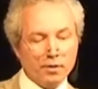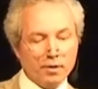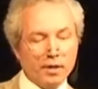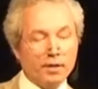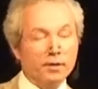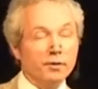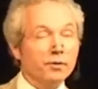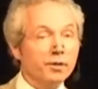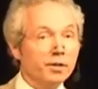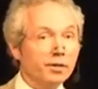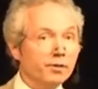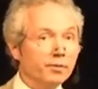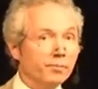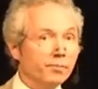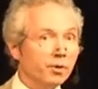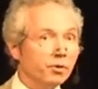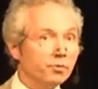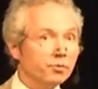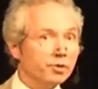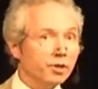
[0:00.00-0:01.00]
underneath the
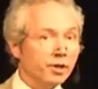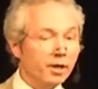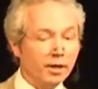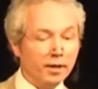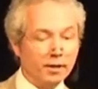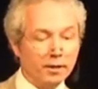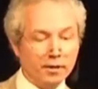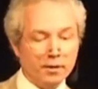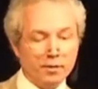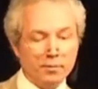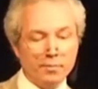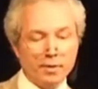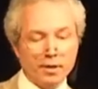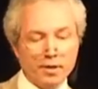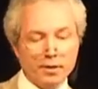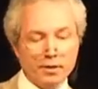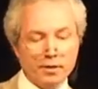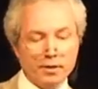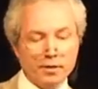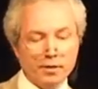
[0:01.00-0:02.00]
boat hull
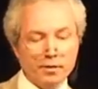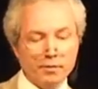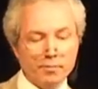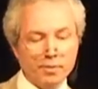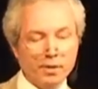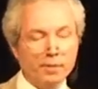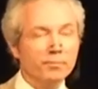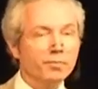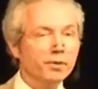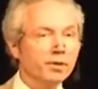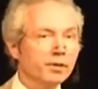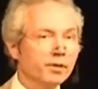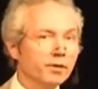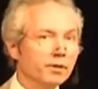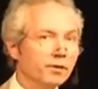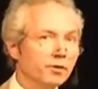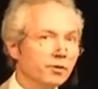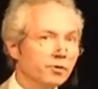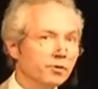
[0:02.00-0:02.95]
by pumping